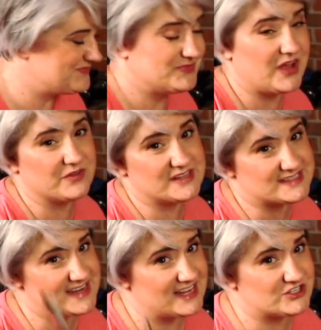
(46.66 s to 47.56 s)
Now,
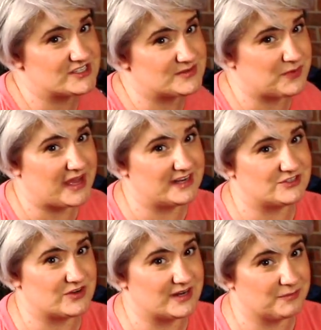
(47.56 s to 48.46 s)
it's not just a potty
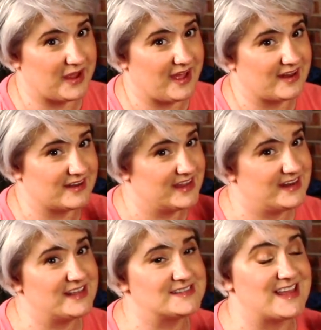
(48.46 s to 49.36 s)
training pad, it
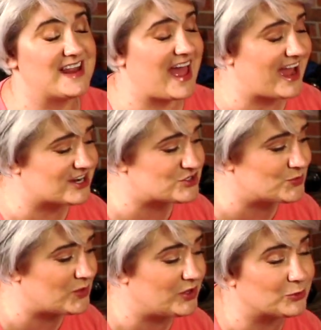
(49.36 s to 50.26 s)
is an
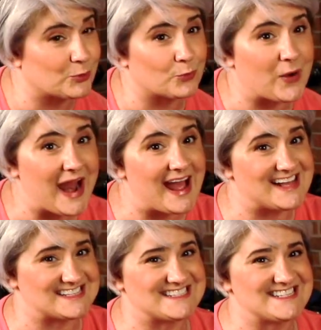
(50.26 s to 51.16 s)
actual
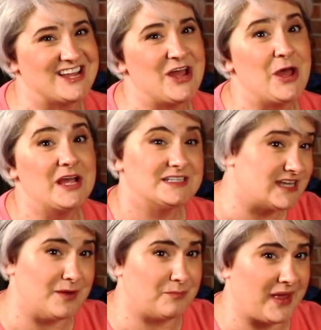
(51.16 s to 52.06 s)
grass
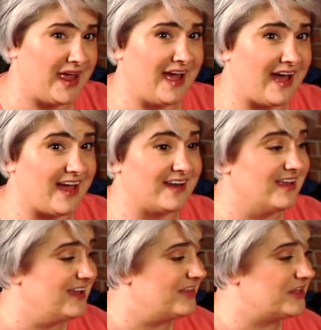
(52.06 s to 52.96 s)
type pad
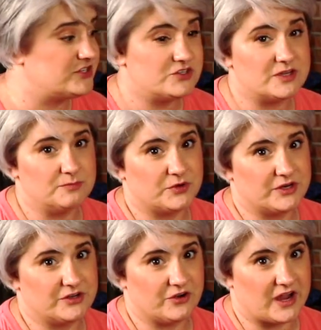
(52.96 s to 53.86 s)
that you can put
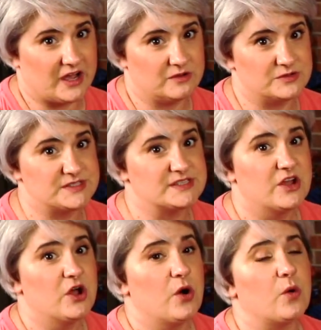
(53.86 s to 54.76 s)
in your house
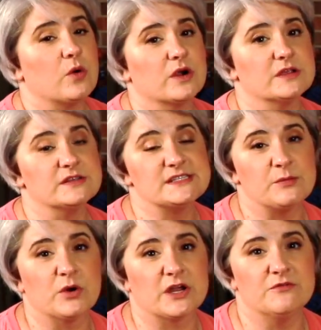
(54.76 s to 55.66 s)
or
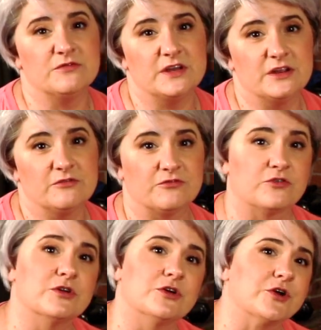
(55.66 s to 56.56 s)
somewhere convenient
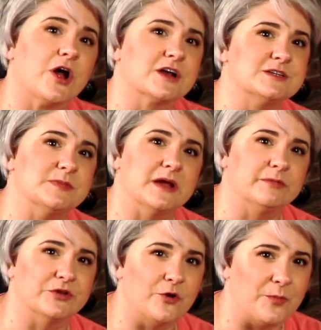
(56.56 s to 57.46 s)
for your dog to be able to go